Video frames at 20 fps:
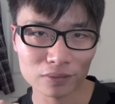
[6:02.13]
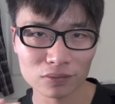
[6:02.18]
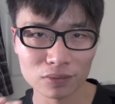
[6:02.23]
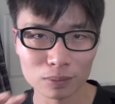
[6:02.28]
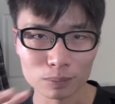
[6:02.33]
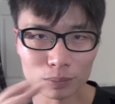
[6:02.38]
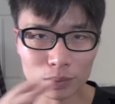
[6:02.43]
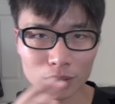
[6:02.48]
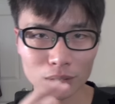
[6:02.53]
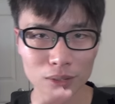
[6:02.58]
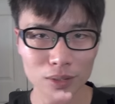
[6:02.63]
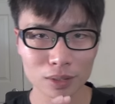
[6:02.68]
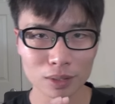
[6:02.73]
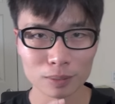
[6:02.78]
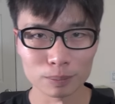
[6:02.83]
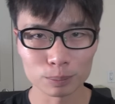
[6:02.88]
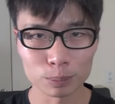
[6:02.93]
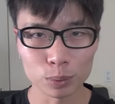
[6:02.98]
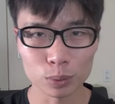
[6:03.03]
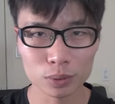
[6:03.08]
from the
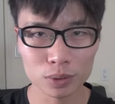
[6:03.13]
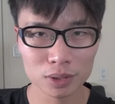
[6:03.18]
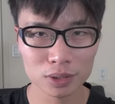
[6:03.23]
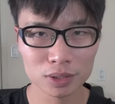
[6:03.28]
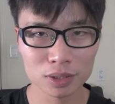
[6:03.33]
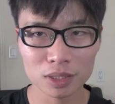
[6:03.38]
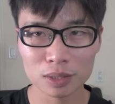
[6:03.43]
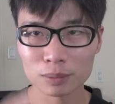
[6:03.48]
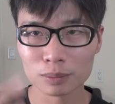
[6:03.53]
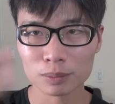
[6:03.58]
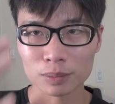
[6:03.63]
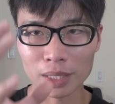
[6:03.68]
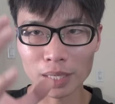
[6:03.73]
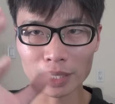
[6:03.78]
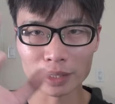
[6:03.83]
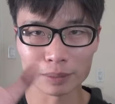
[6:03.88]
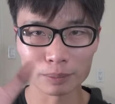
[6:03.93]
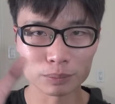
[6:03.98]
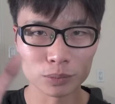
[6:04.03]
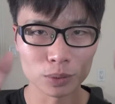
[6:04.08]
Buddhism
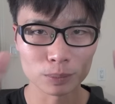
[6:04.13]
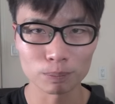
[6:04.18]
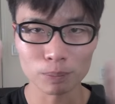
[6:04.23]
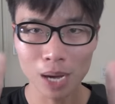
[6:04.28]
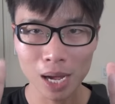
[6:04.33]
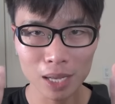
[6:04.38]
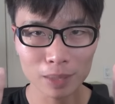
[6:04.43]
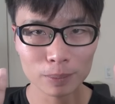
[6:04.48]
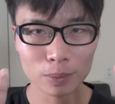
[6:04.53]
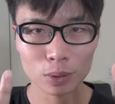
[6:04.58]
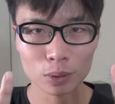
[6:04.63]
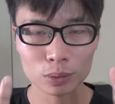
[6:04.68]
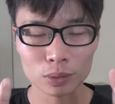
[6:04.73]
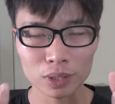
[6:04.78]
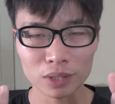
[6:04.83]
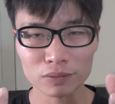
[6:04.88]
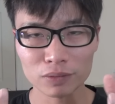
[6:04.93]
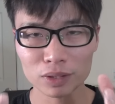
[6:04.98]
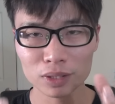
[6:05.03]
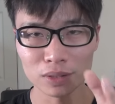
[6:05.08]
and the Bible,
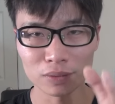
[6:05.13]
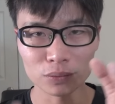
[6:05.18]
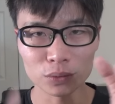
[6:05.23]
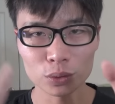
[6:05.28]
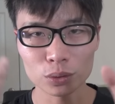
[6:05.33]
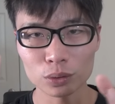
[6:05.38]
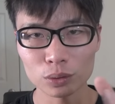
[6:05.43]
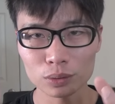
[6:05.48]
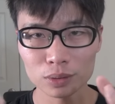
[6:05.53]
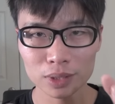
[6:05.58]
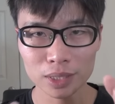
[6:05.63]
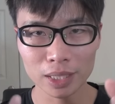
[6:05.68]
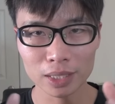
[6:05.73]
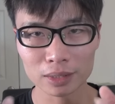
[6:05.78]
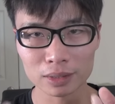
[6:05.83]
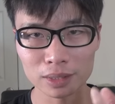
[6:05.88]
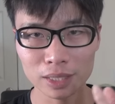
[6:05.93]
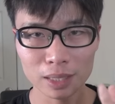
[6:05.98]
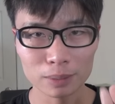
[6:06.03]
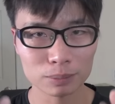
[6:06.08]
even if you don't
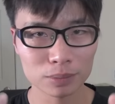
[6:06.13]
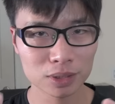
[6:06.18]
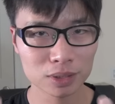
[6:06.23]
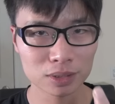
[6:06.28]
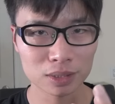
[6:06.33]
take them